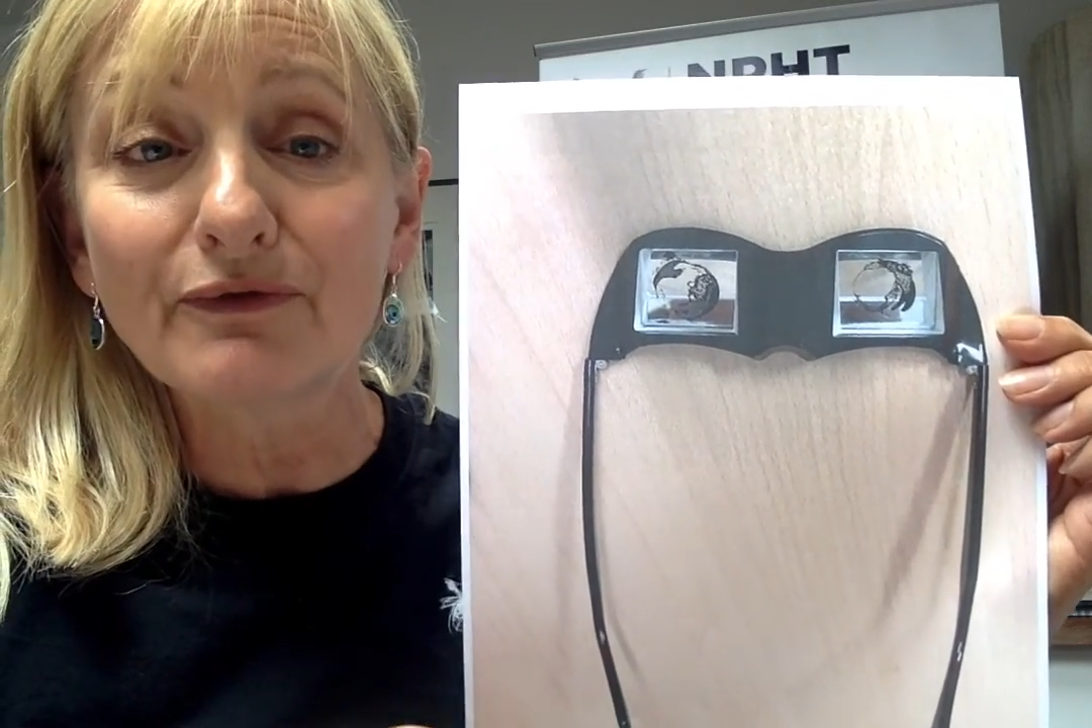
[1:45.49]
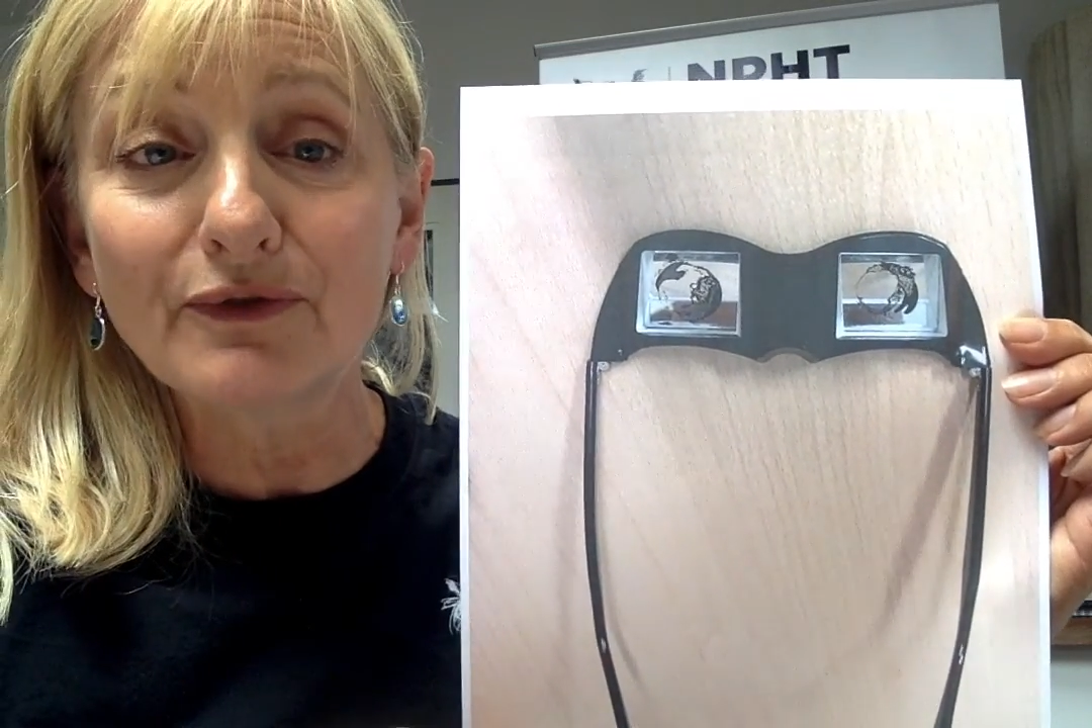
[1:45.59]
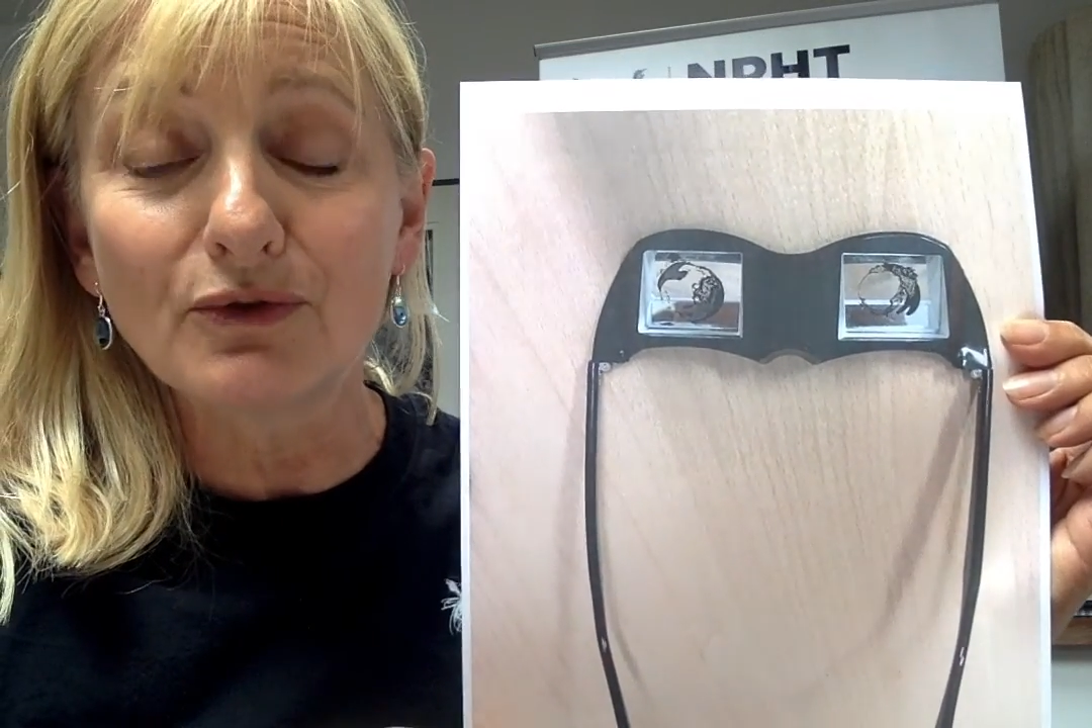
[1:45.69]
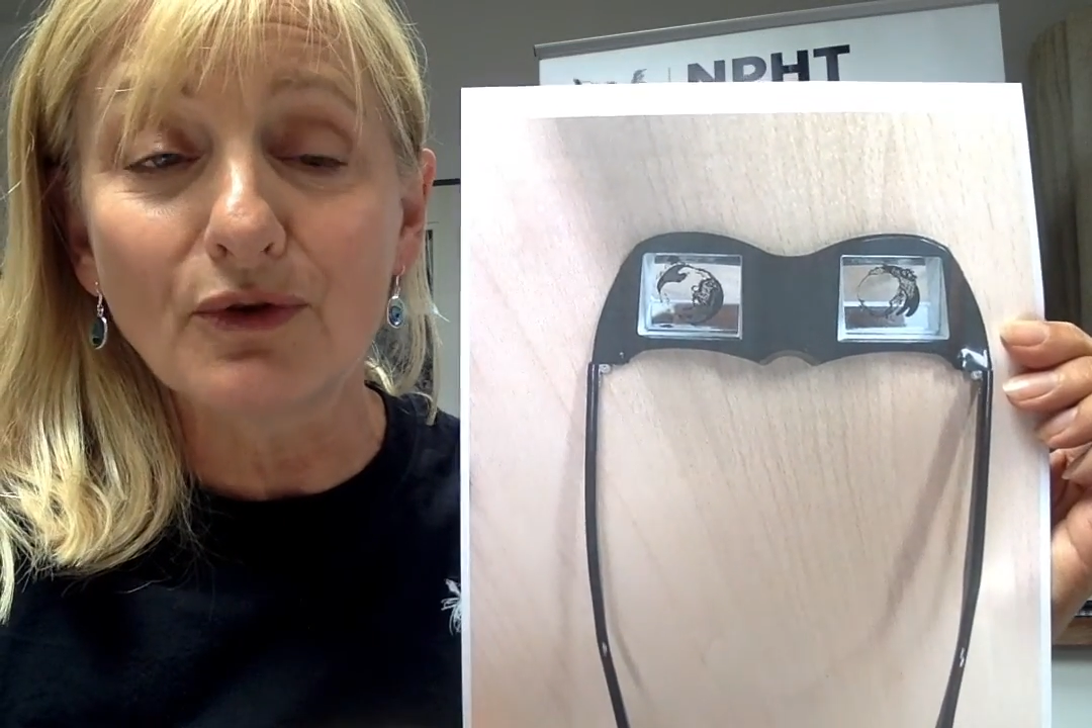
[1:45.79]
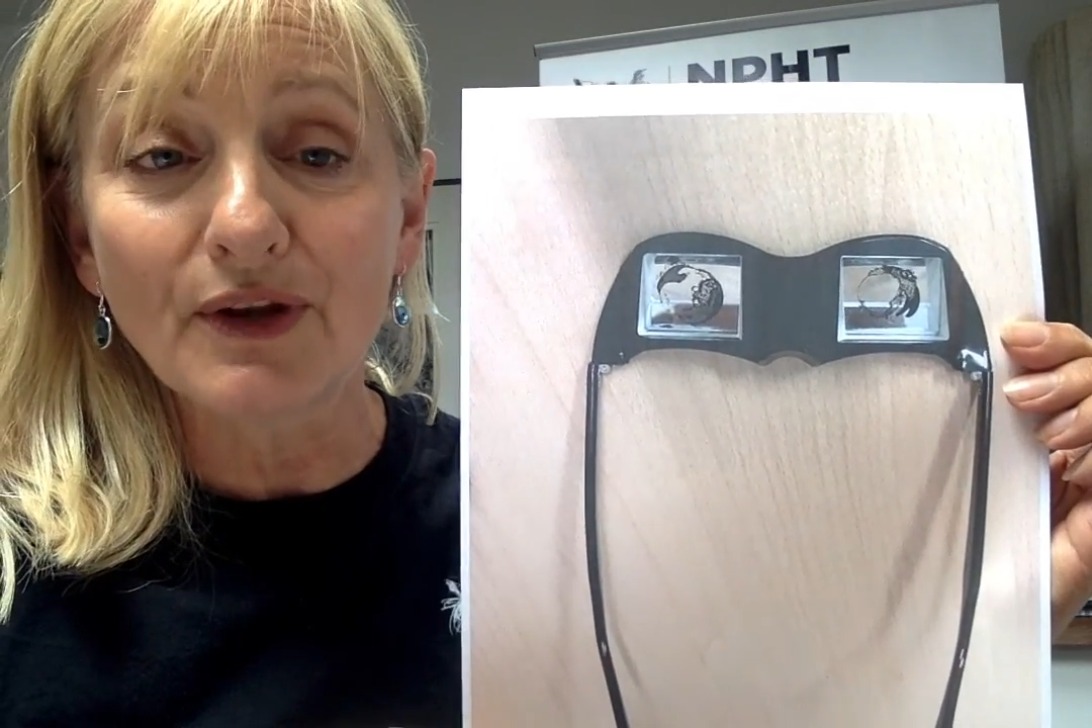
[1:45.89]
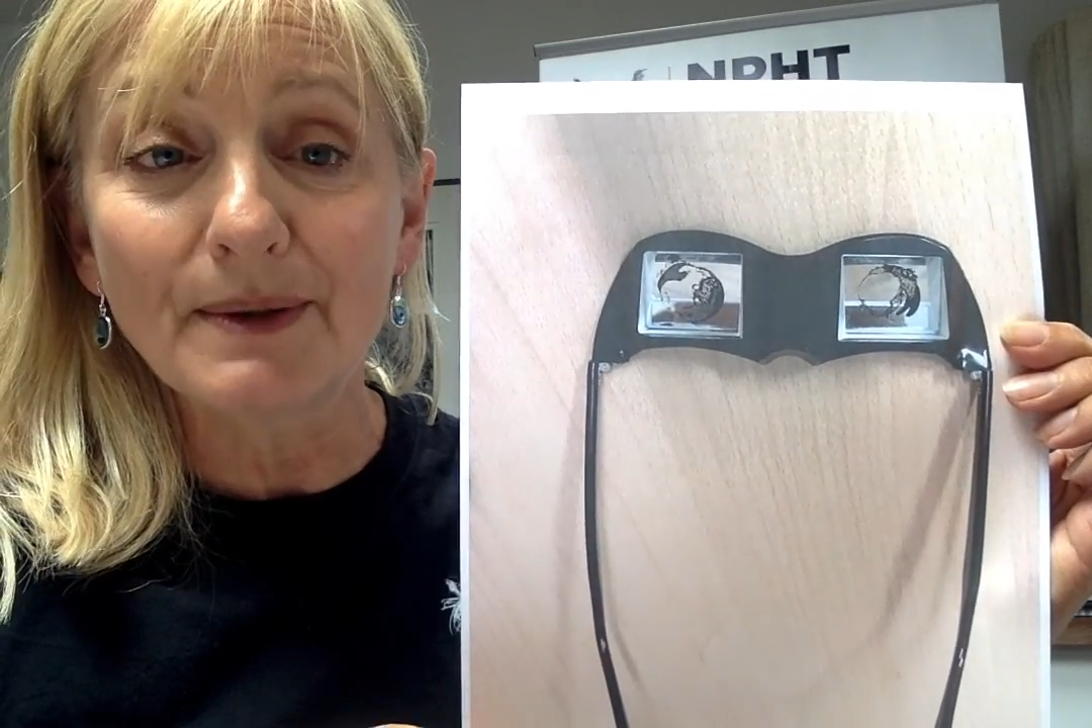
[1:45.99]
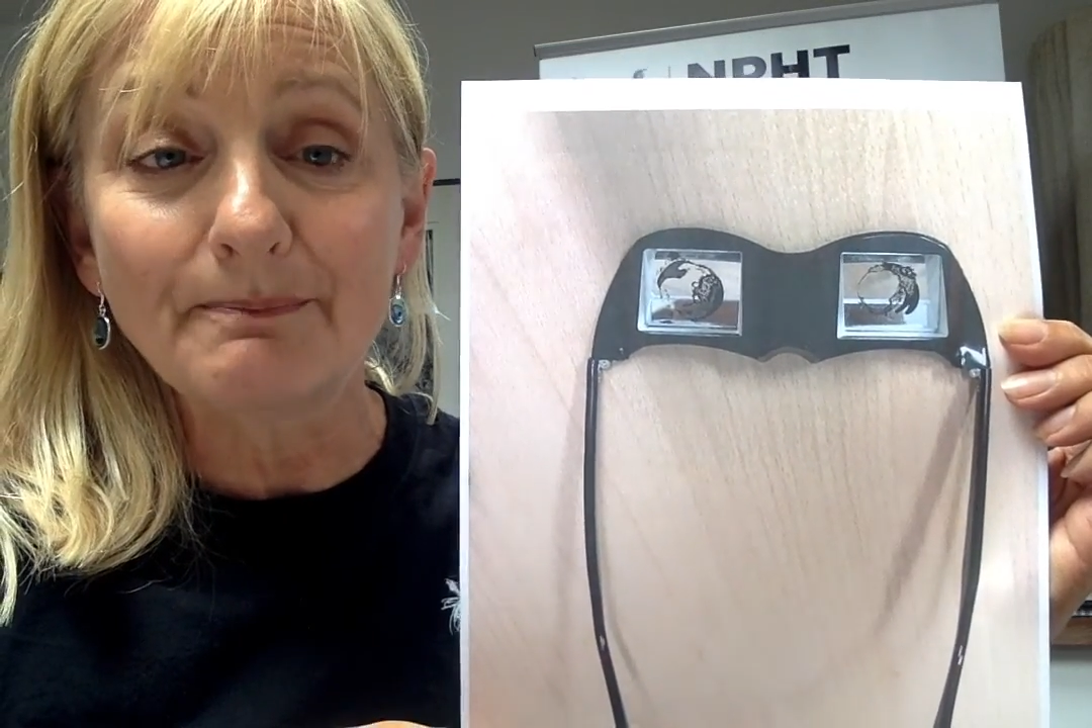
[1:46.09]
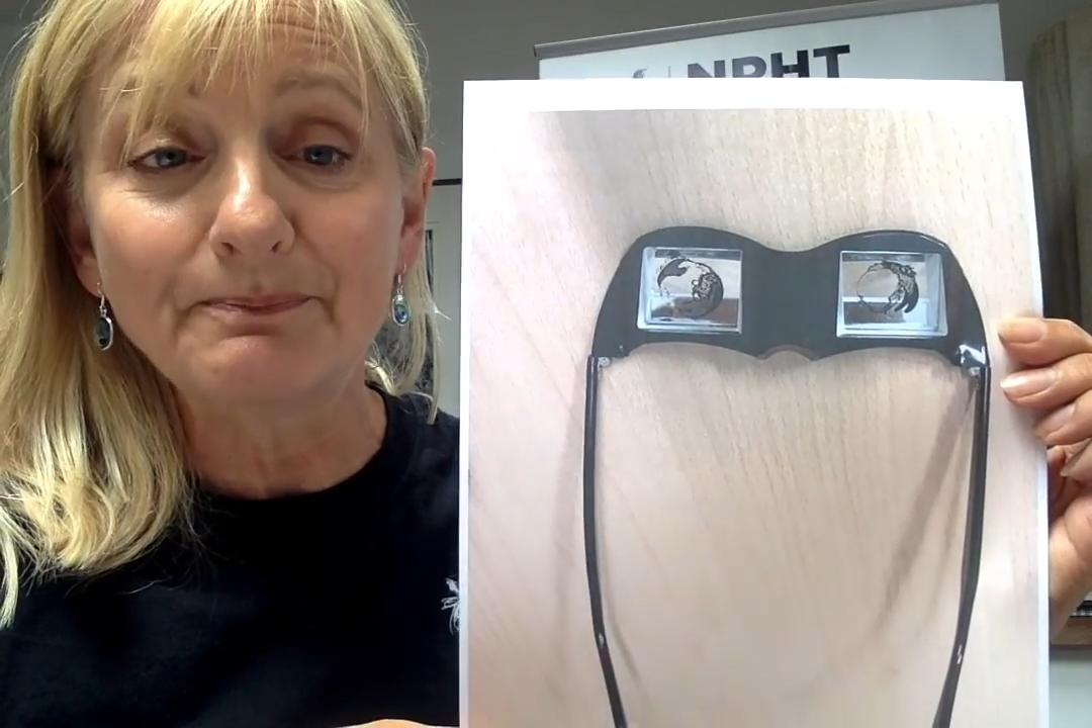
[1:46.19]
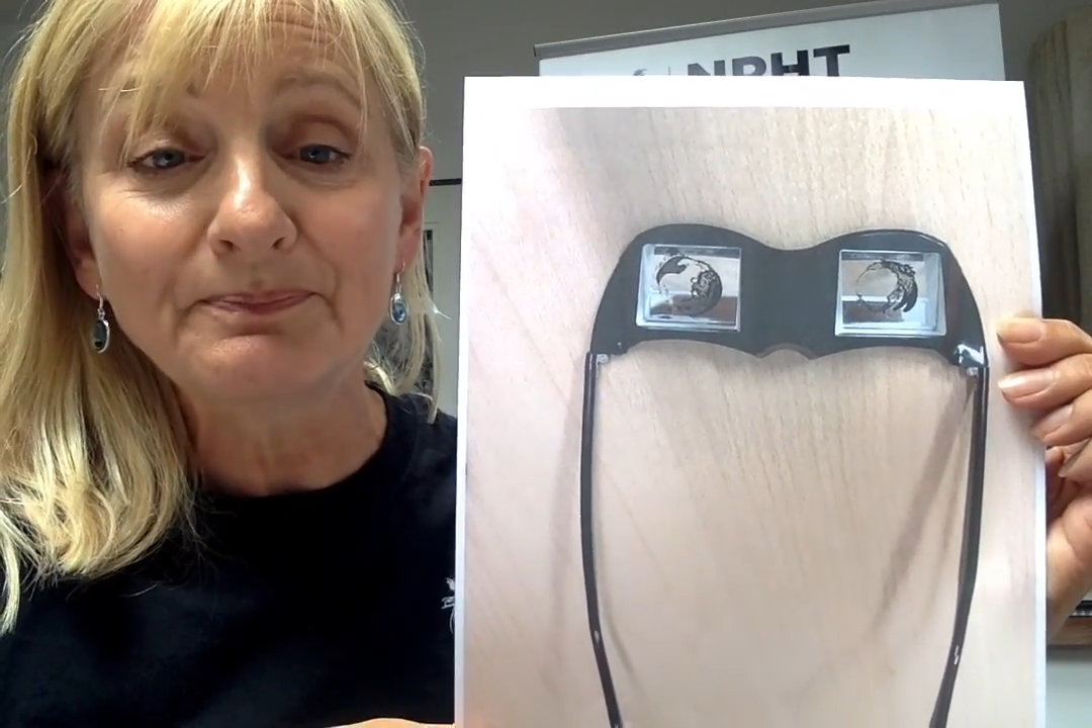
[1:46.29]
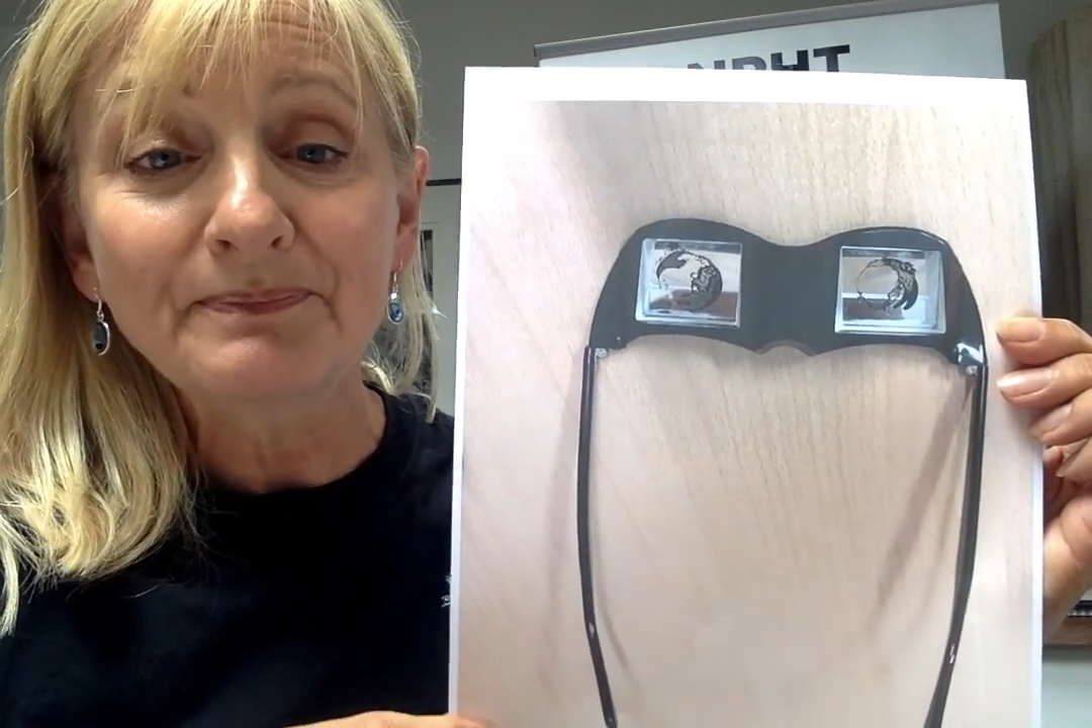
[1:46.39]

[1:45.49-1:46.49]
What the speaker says: for them.